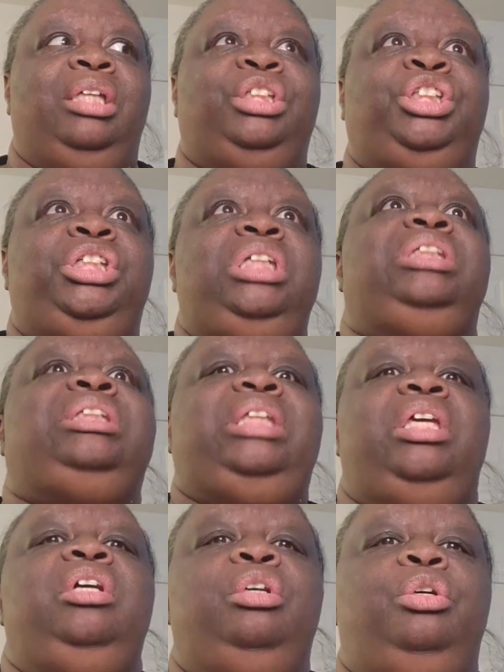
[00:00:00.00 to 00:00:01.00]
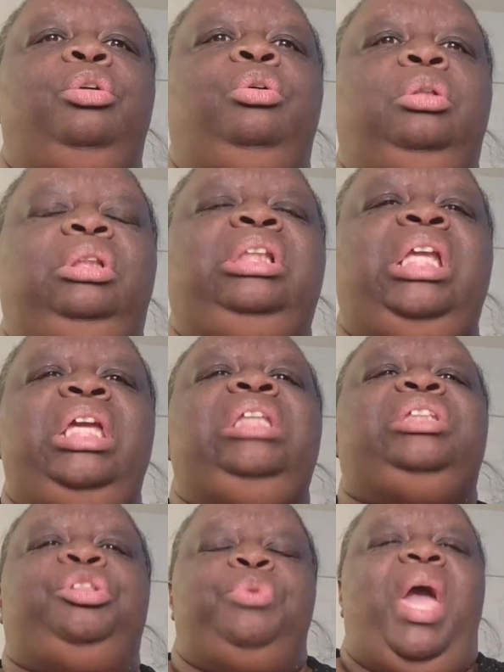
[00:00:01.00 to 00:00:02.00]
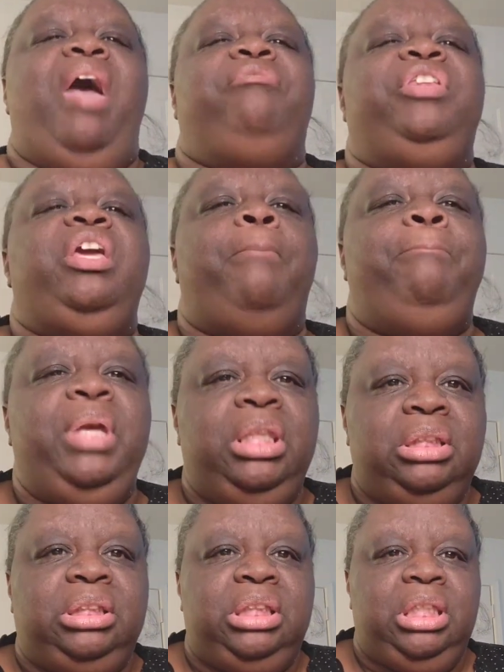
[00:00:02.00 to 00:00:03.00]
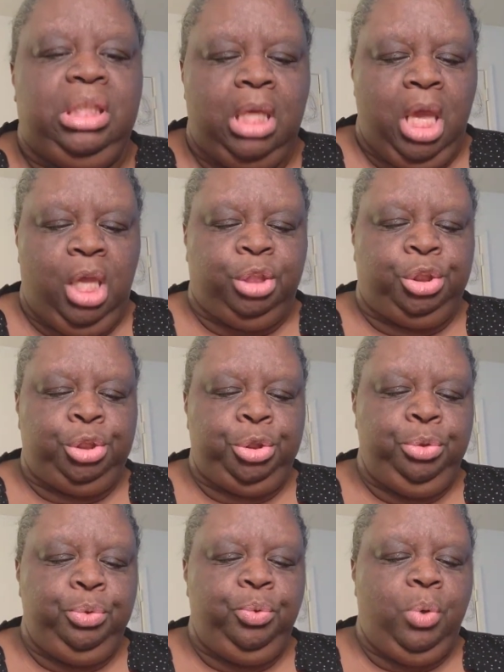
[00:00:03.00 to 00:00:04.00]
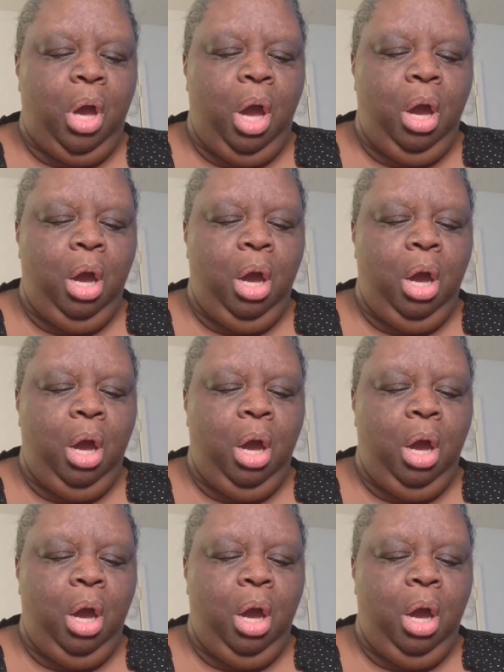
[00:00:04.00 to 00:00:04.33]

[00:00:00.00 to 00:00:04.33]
she still needs to have the ability to